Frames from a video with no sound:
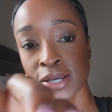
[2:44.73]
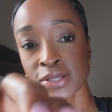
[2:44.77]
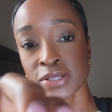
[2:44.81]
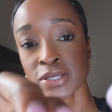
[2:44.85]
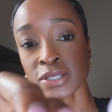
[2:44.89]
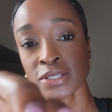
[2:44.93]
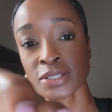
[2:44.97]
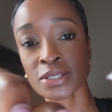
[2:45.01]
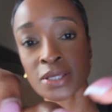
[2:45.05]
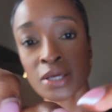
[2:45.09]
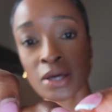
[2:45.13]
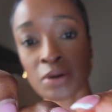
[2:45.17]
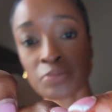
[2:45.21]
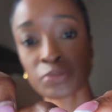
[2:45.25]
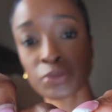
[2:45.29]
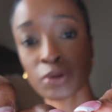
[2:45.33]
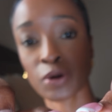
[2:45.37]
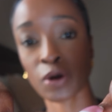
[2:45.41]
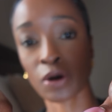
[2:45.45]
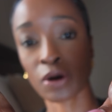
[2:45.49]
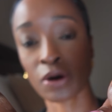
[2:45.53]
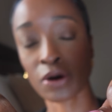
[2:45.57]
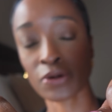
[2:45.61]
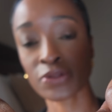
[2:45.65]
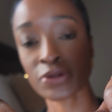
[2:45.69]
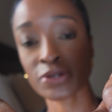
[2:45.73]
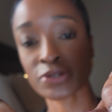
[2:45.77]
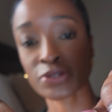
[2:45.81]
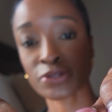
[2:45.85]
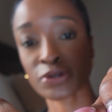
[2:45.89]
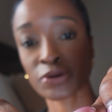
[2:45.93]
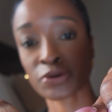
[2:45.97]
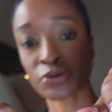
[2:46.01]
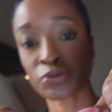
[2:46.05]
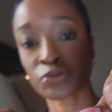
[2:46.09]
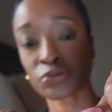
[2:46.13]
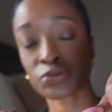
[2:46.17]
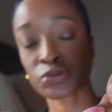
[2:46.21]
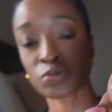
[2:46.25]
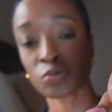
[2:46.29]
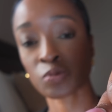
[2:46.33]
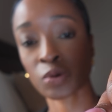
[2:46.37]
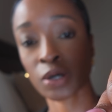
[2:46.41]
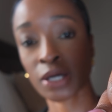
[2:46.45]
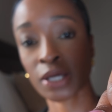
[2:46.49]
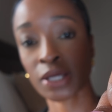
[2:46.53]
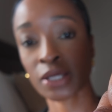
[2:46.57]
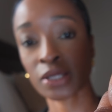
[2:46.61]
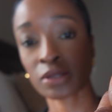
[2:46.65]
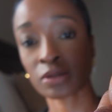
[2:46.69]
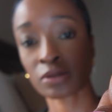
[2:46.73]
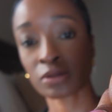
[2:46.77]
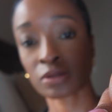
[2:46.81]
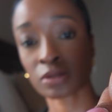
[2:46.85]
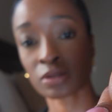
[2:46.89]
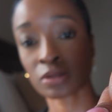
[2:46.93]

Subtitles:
I just kept all the stones white.